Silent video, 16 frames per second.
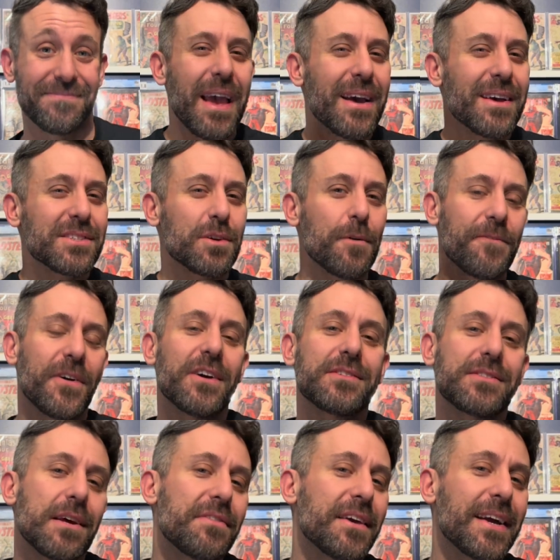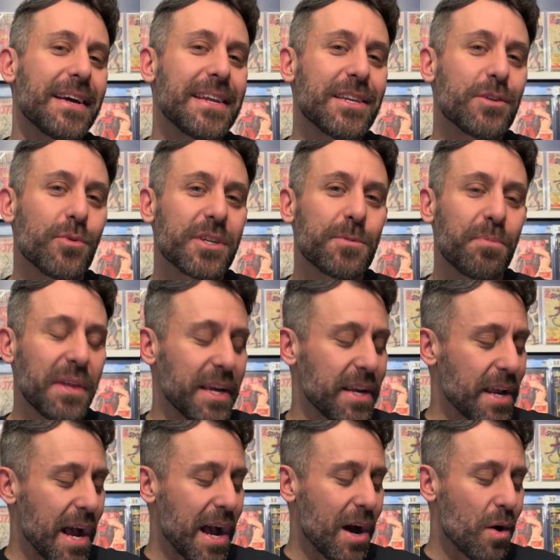So first, I think I need to explain
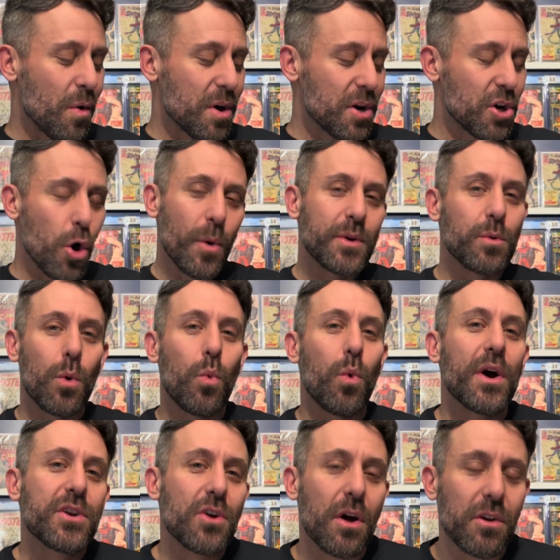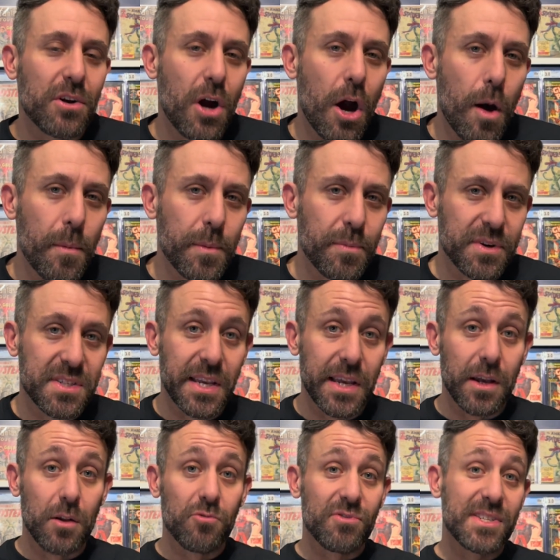how going to a $1 comic book
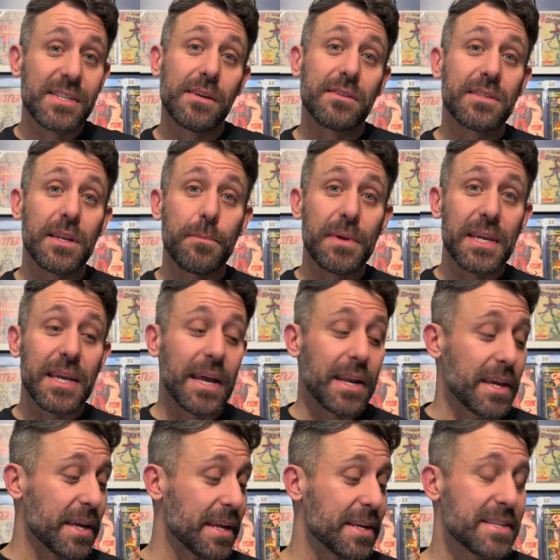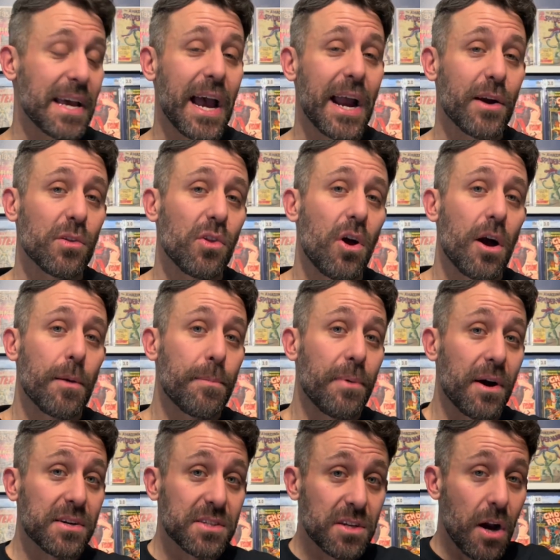sale resulted in me getting an entire long
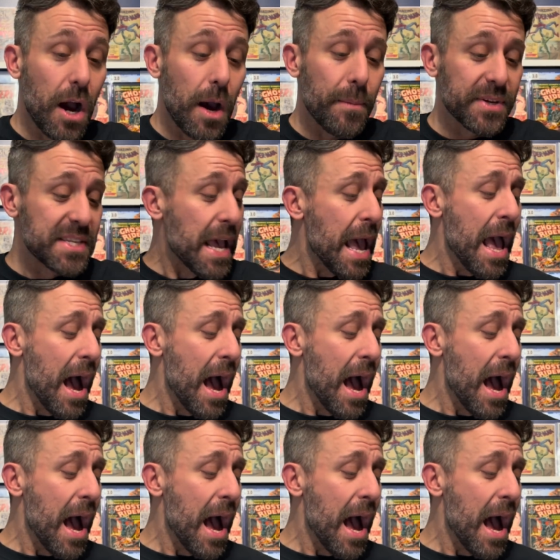box of comics.